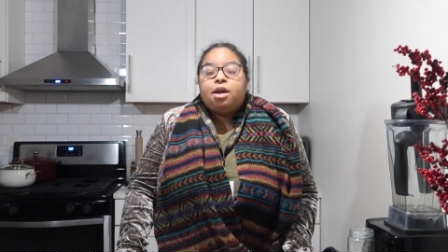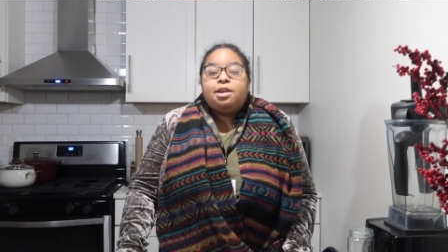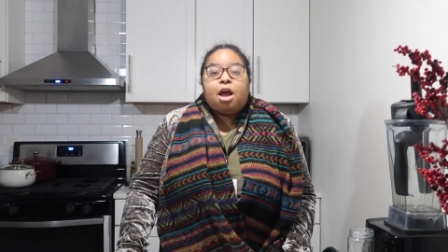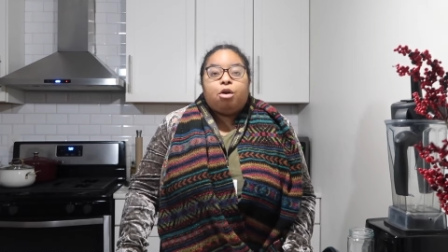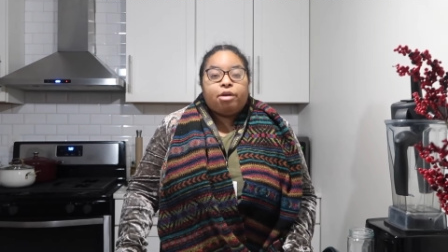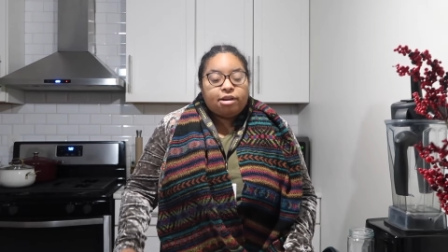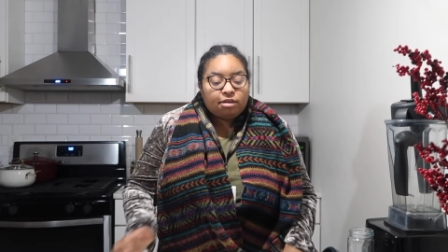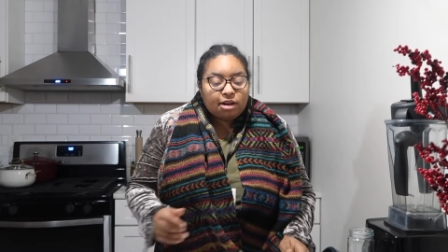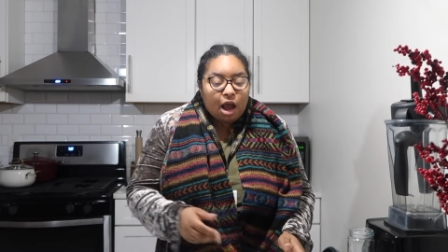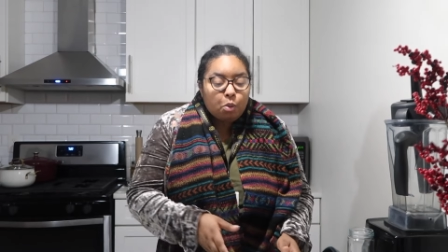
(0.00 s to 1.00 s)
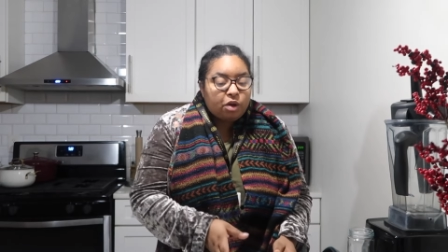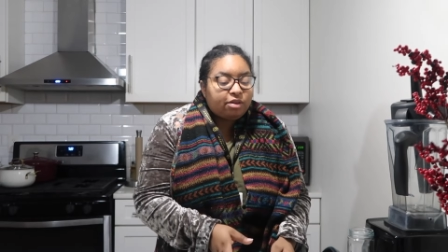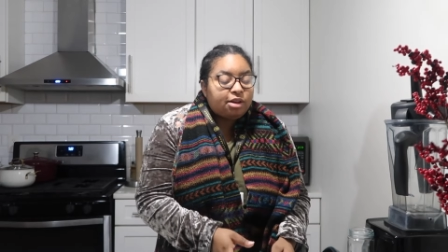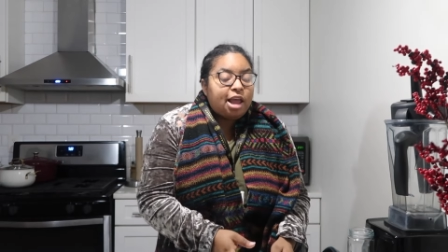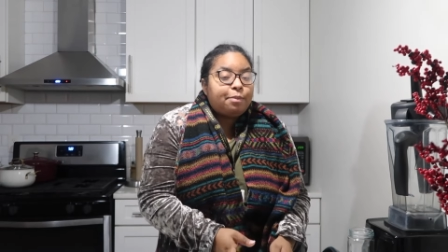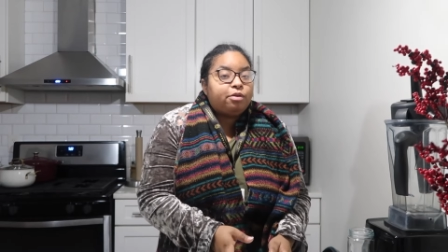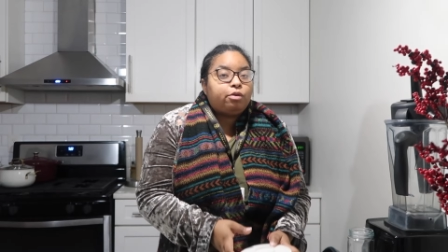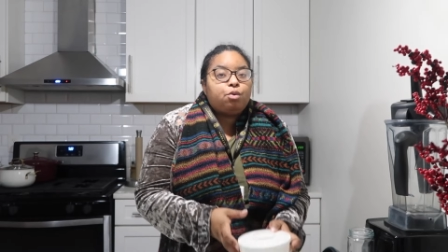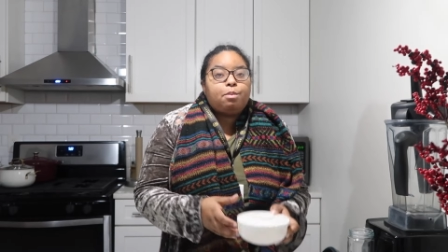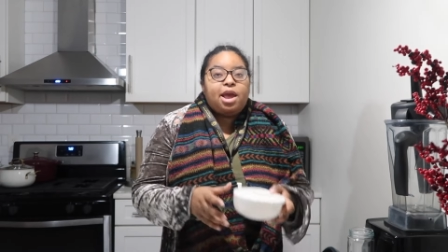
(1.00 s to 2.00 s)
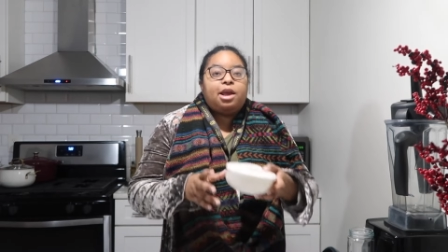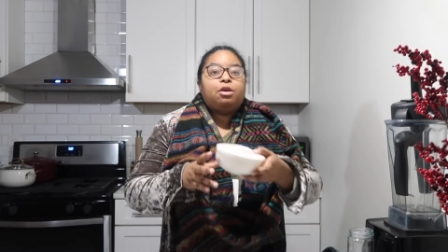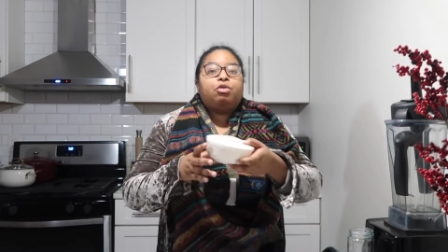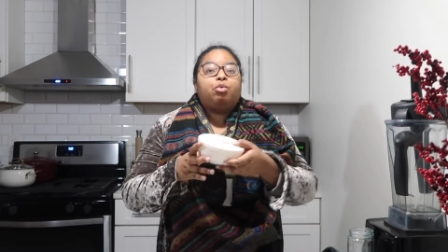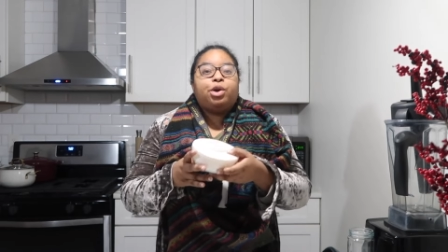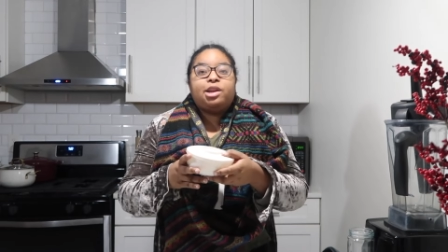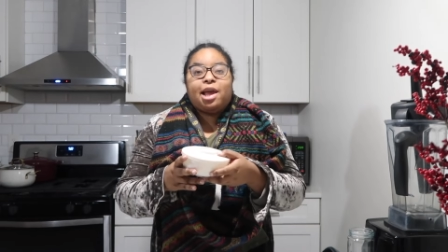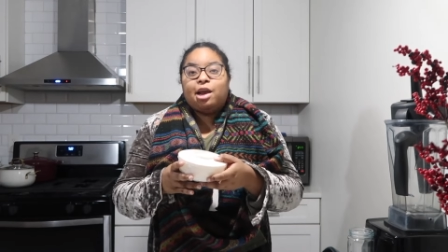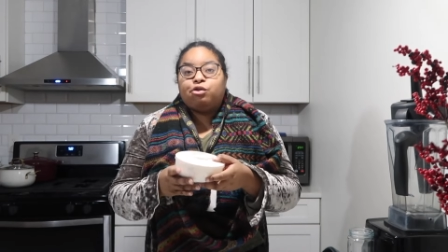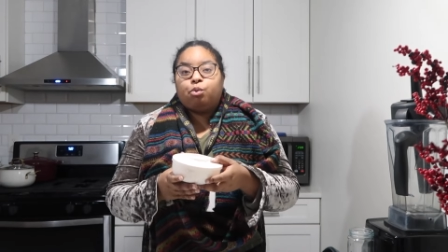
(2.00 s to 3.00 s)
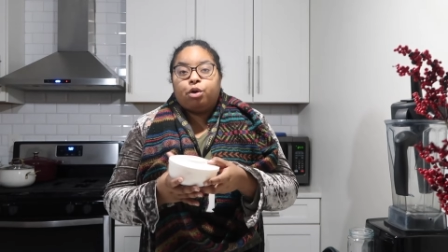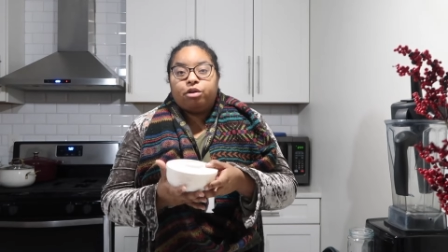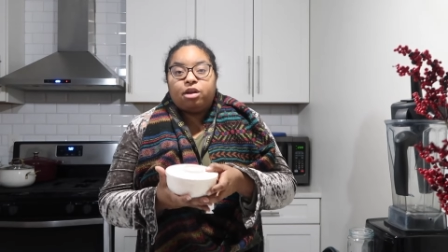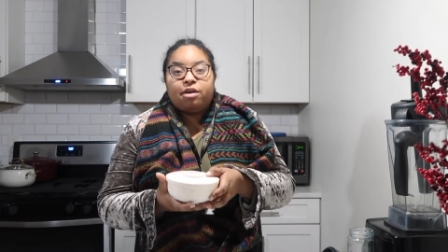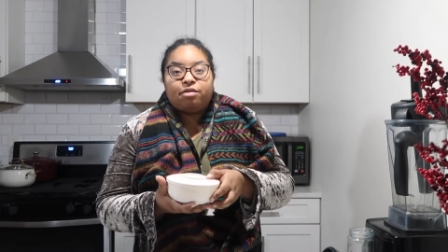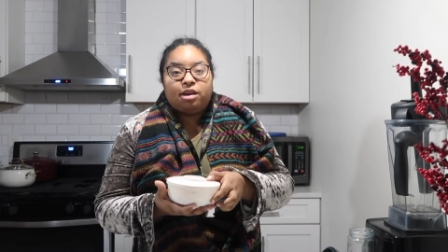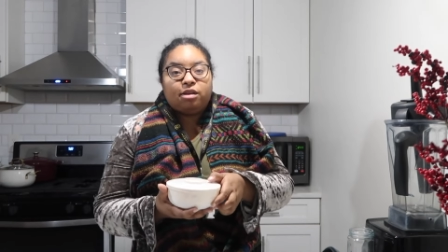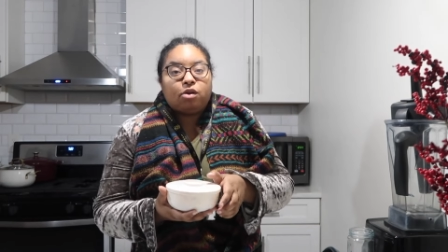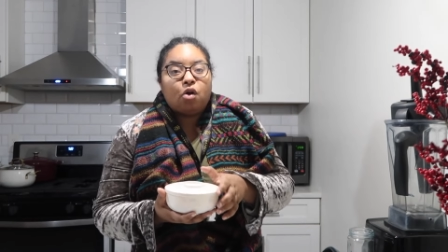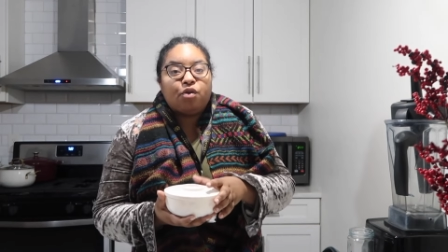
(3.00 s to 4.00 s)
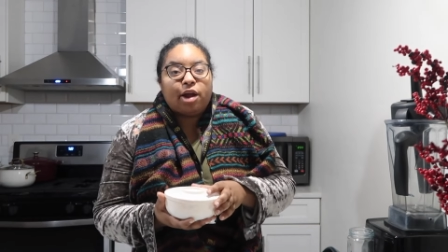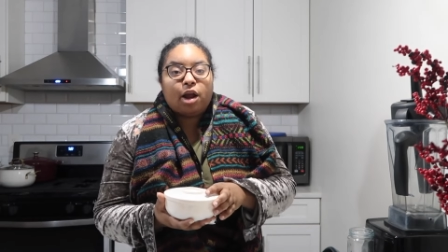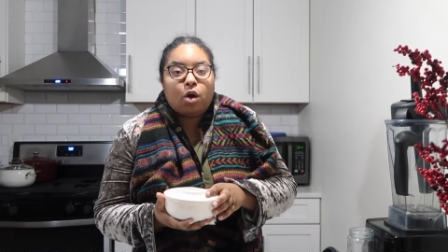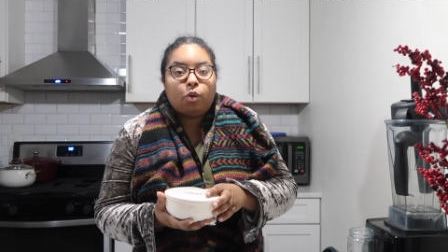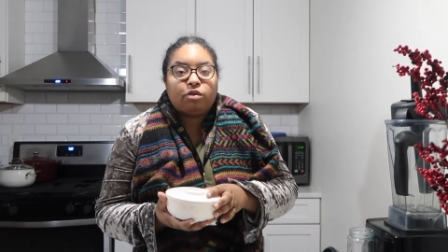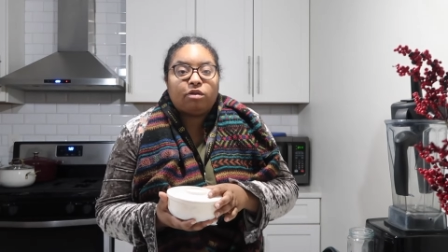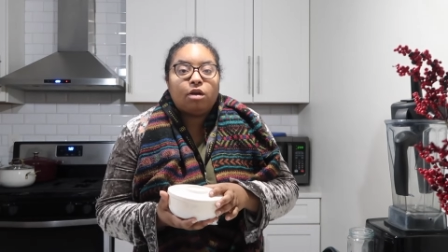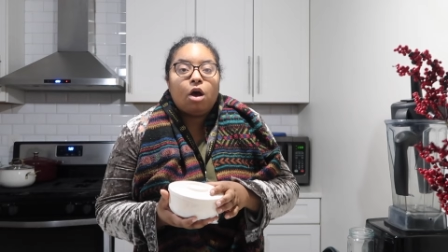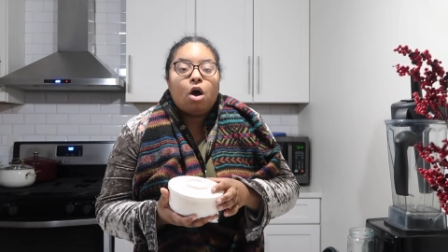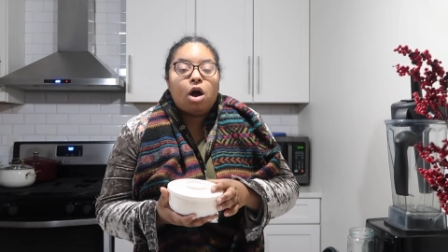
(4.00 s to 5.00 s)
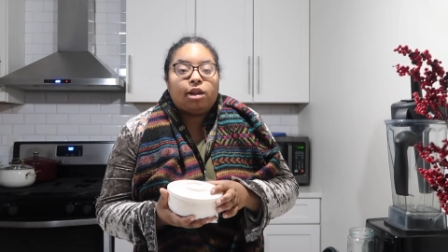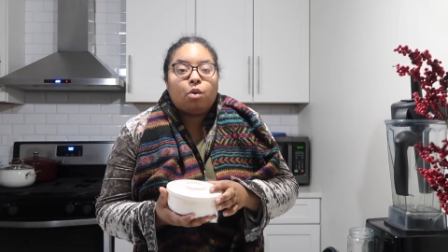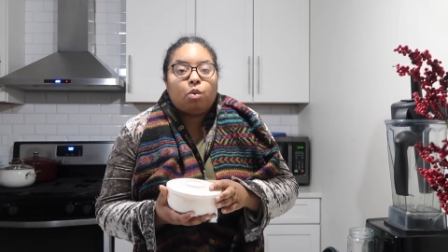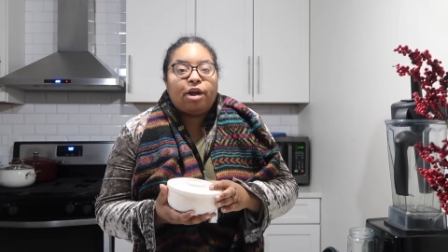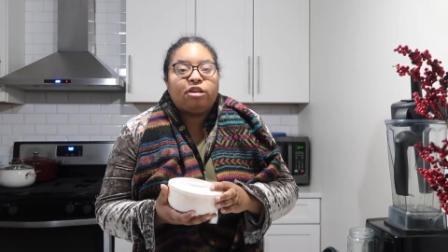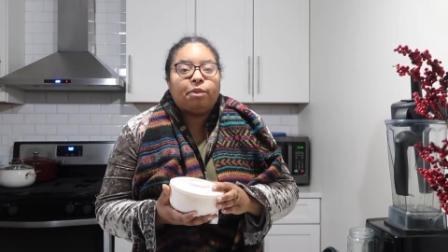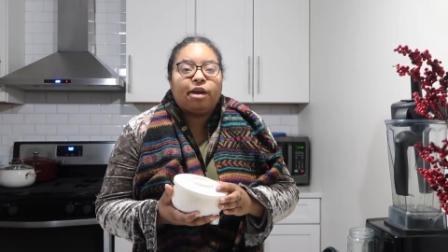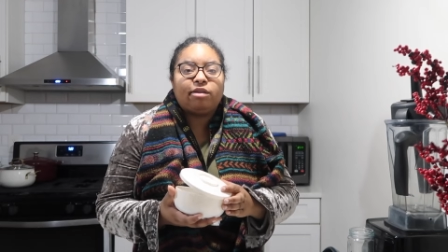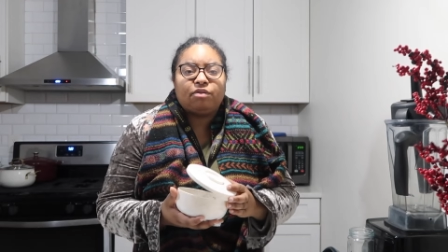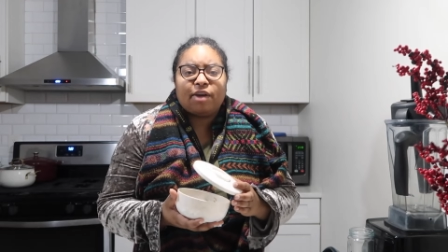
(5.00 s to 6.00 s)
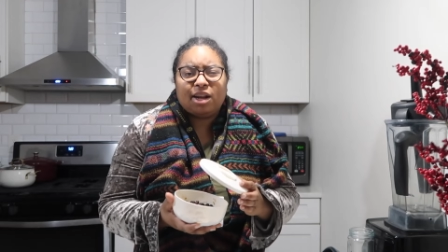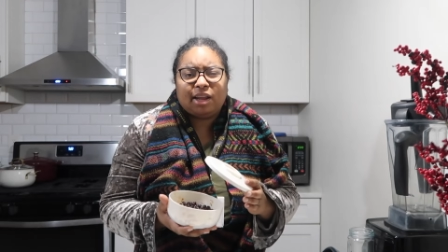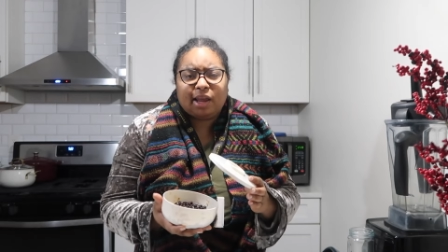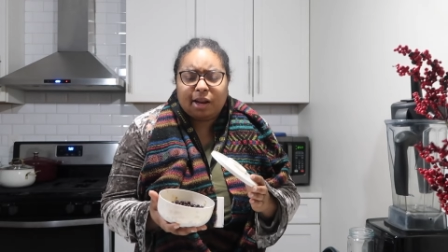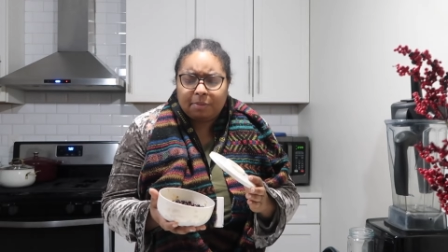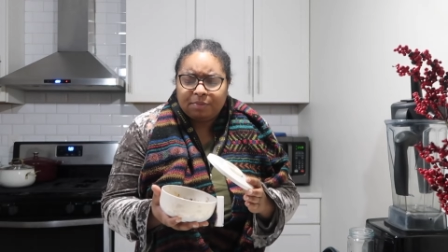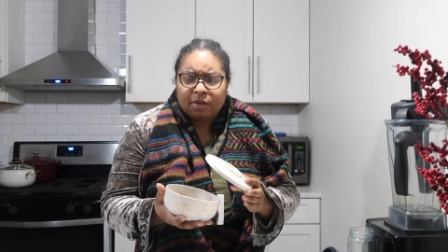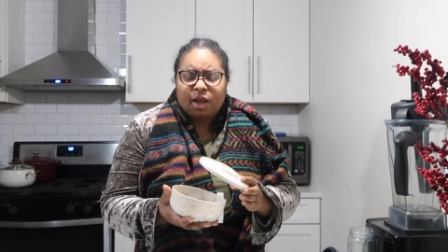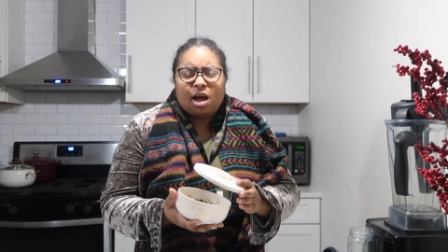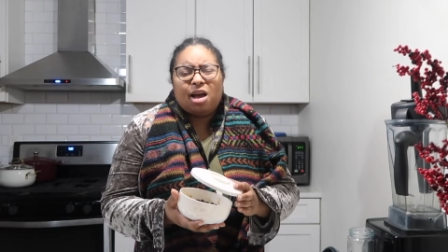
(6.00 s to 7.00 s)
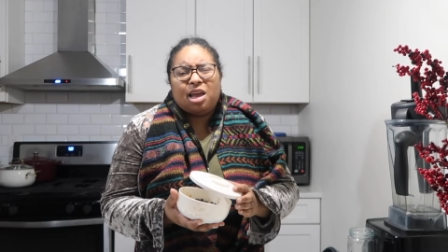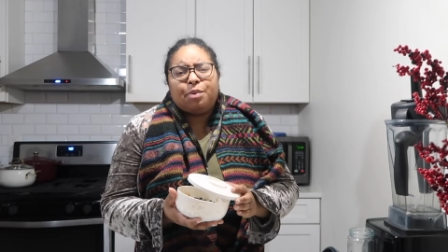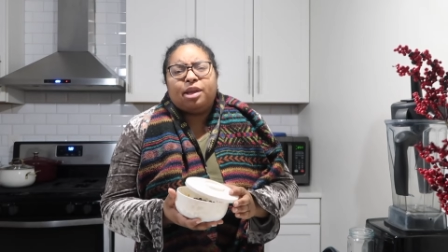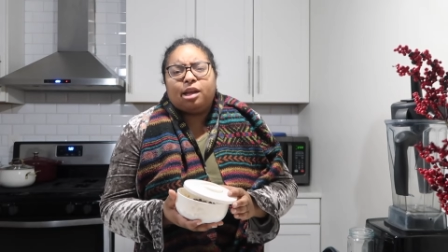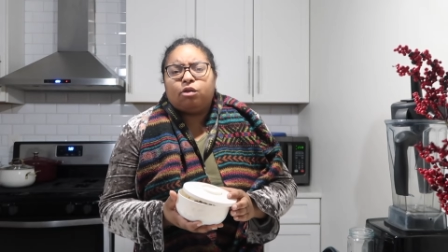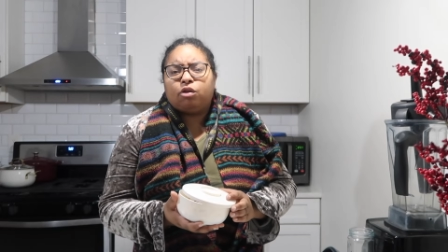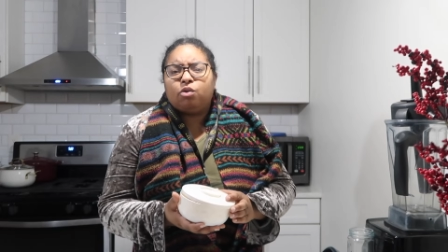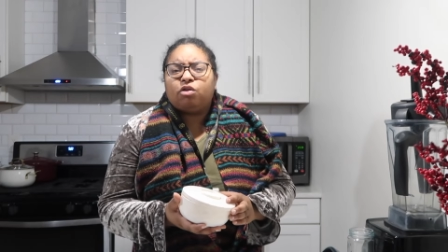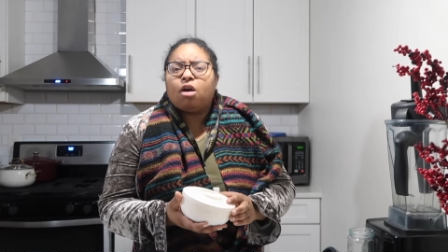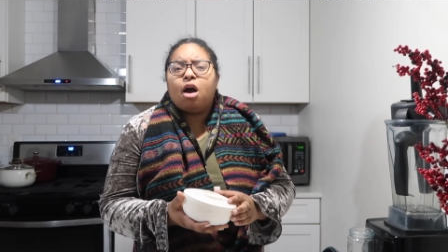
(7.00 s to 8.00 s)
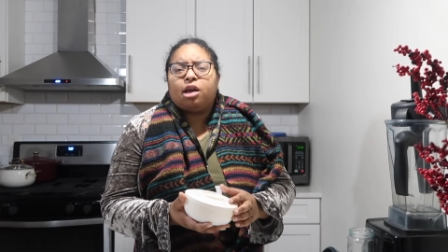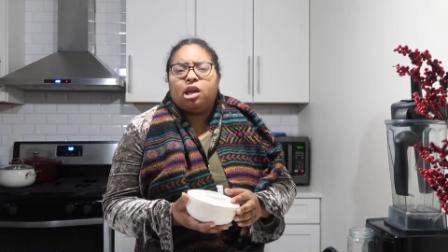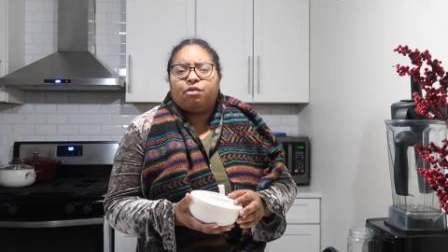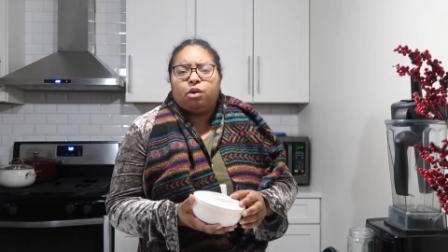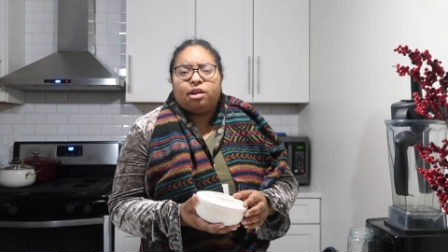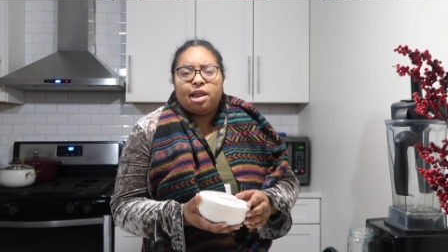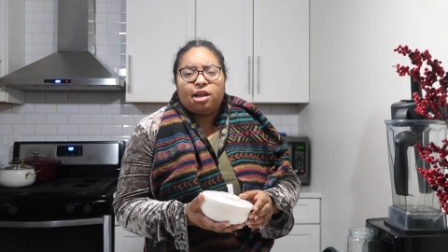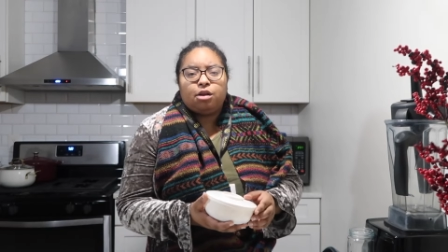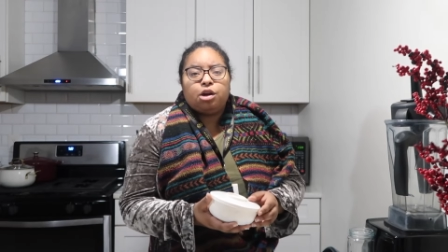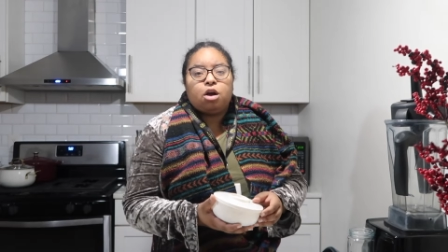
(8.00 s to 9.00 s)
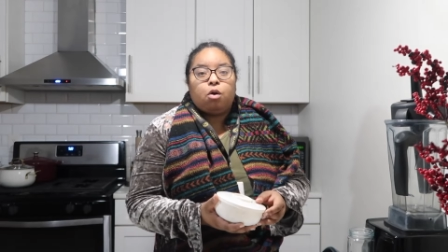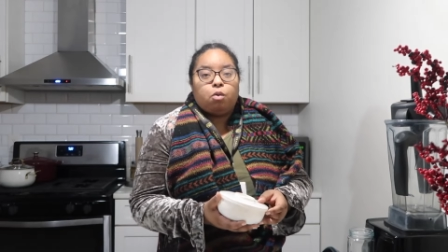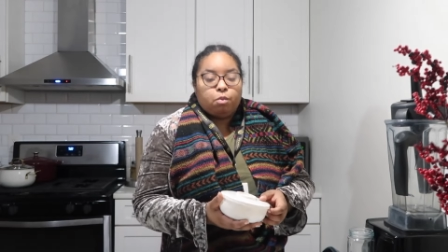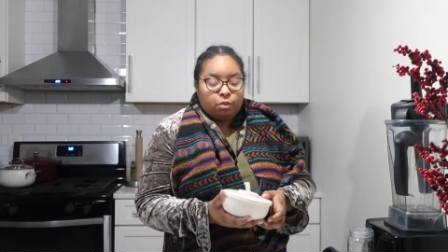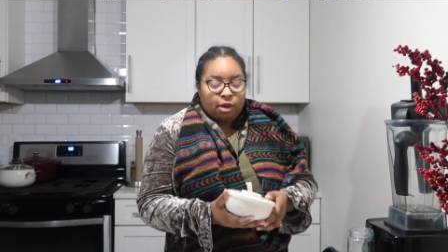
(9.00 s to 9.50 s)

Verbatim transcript: Now granted, I wasn't able to make three days worth of these overnight oats all at once because if I did, uh, it would get too soggy if you let it, you know,